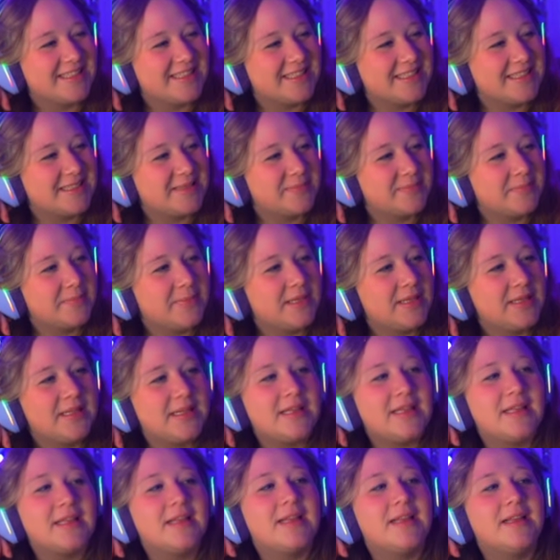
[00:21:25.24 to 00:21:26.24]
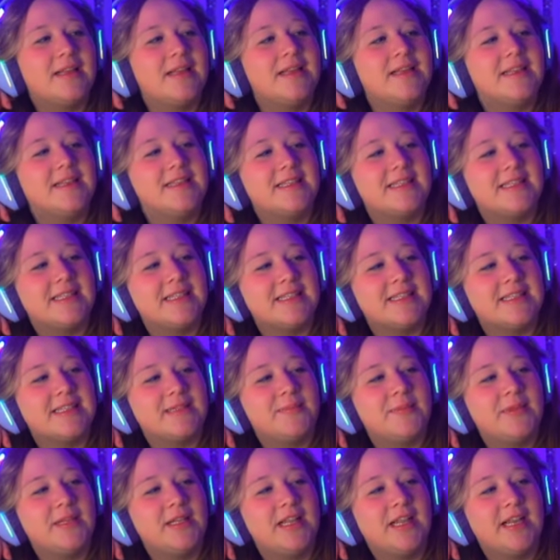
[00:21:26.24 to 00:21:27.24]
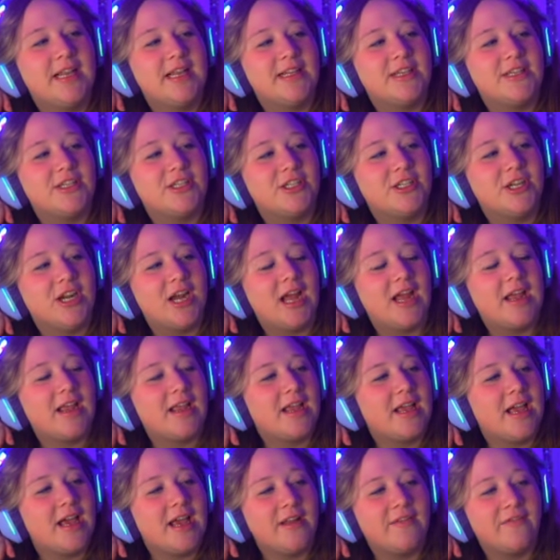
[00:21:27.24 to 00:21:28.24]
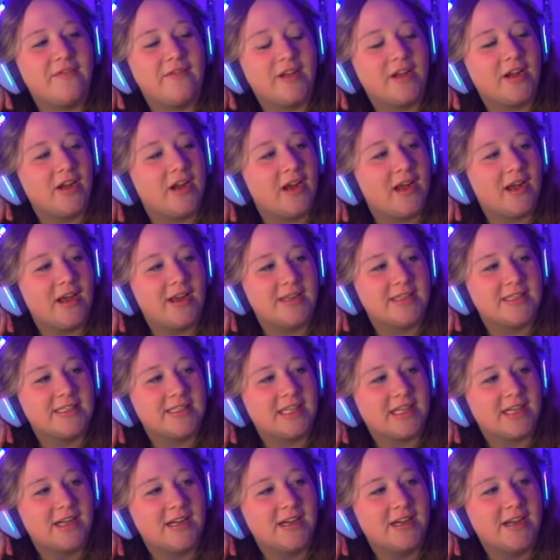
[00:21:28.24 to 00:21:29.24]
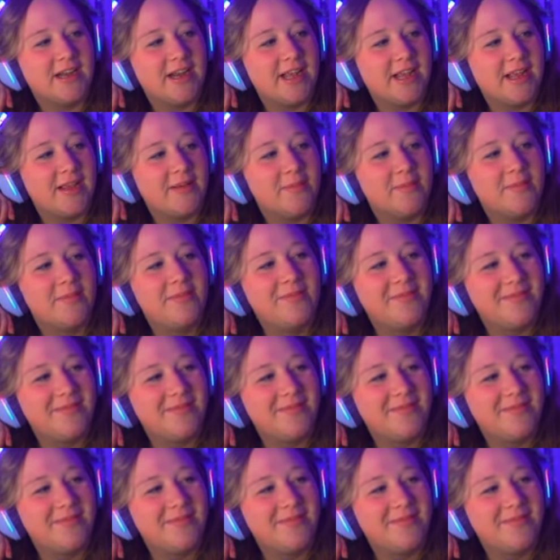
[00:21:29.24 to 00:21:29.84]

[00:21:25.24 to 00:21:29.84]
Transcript: Sbl... Sblanger. I gotta figure out how to say your name.